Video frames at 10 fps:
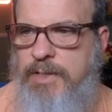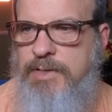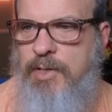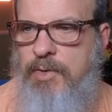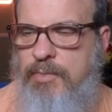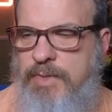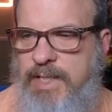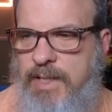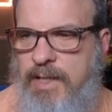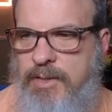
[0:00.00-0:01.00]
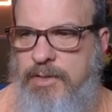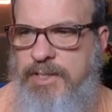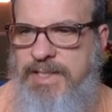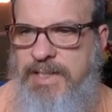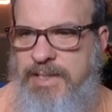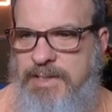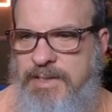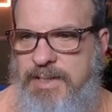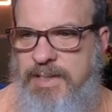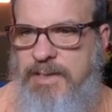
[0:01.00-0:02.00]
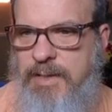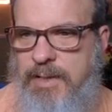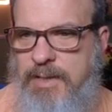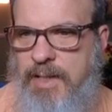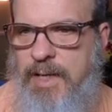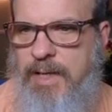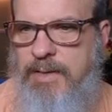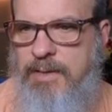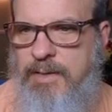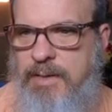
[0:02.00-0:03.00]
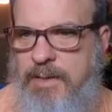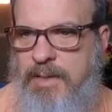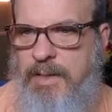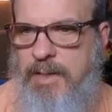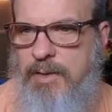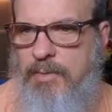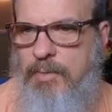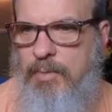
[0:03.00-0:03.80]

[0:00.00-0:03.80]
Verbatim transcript: So it would take 100 DEC to unlock 1